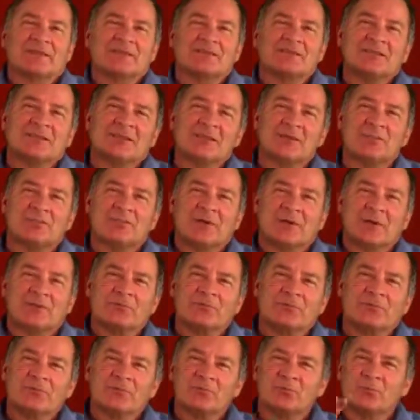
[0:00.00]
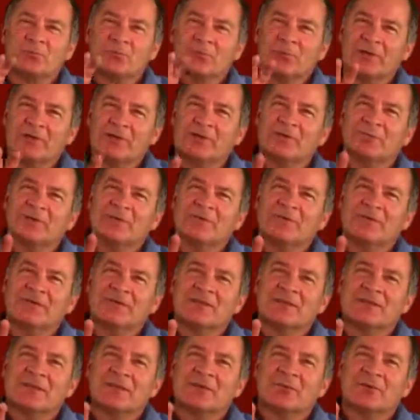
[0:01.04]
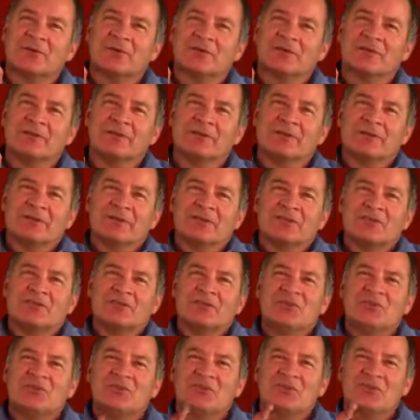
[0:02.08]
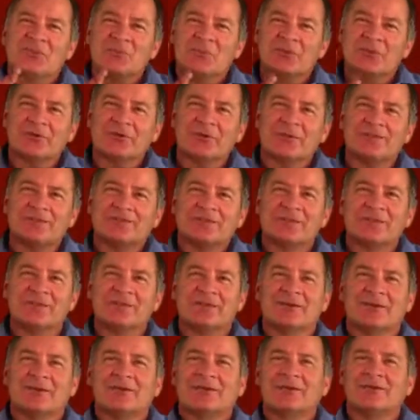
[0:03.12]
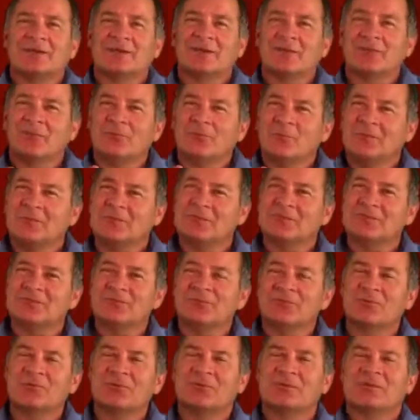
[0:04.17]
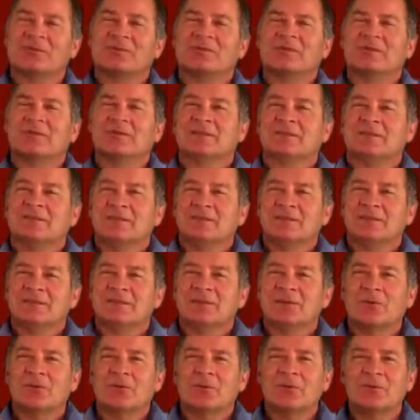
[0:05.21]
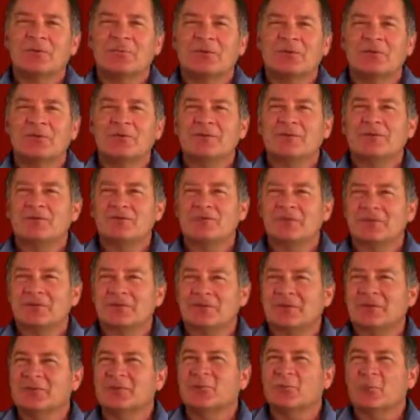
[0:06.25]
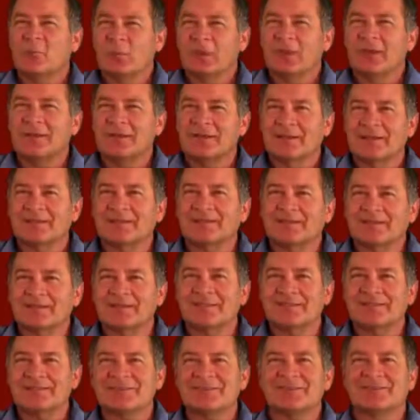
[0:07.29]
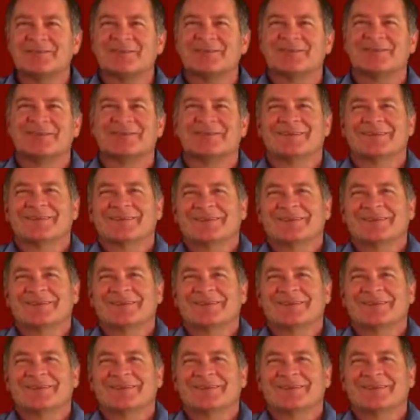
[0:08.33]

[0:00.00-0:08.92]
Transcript: The teleprompter is right above the camera, so you keep your eyes there and read the screen. It will appear that you're looking right at the listener.